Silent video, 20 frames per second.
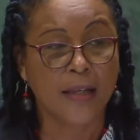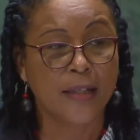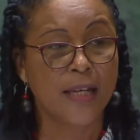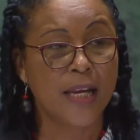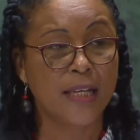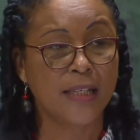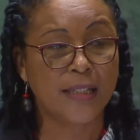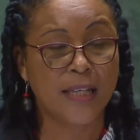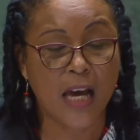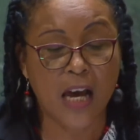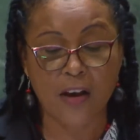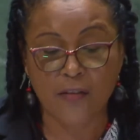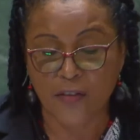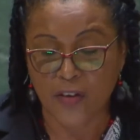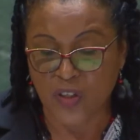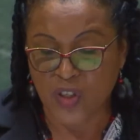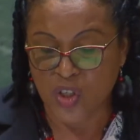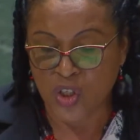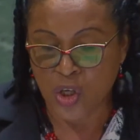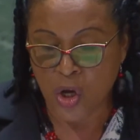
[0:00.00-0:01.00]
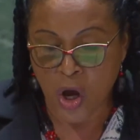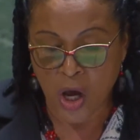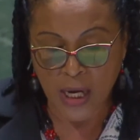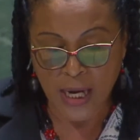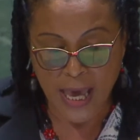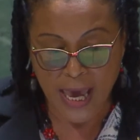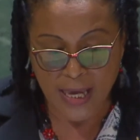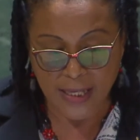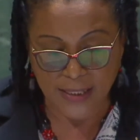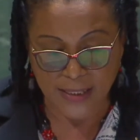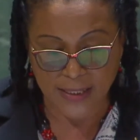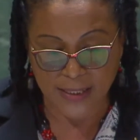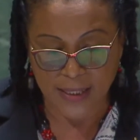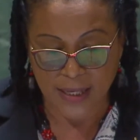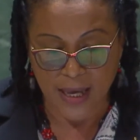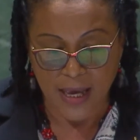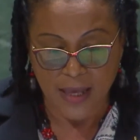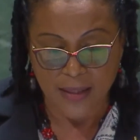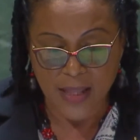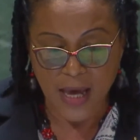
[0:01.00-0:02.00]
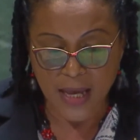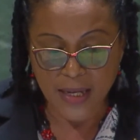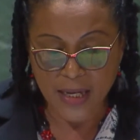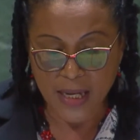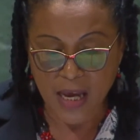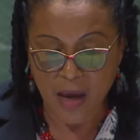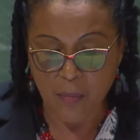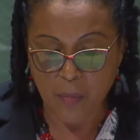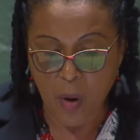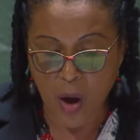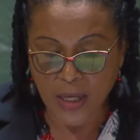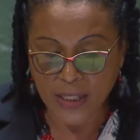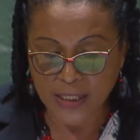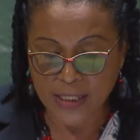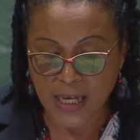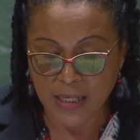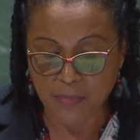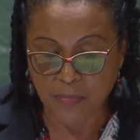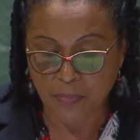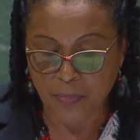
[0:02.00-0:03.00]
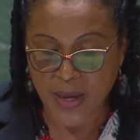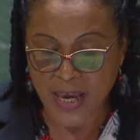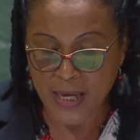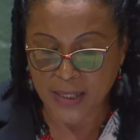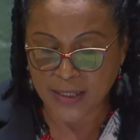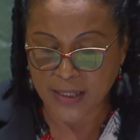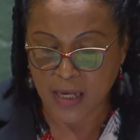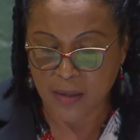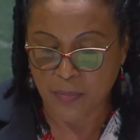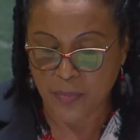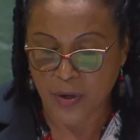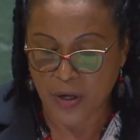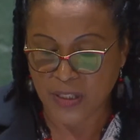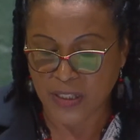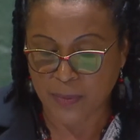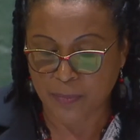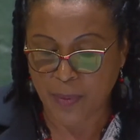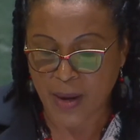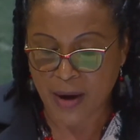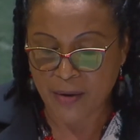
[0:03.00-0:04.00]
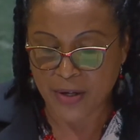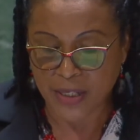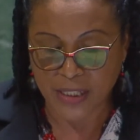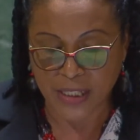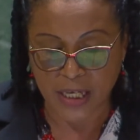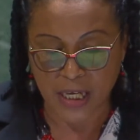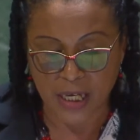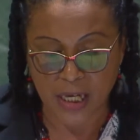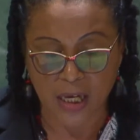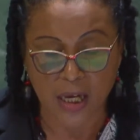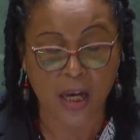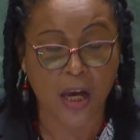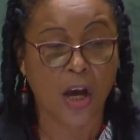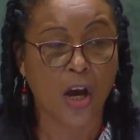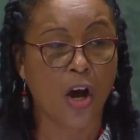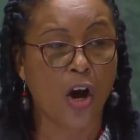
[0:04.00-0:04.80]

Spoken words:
deserve no less than the abundant peace and prosperity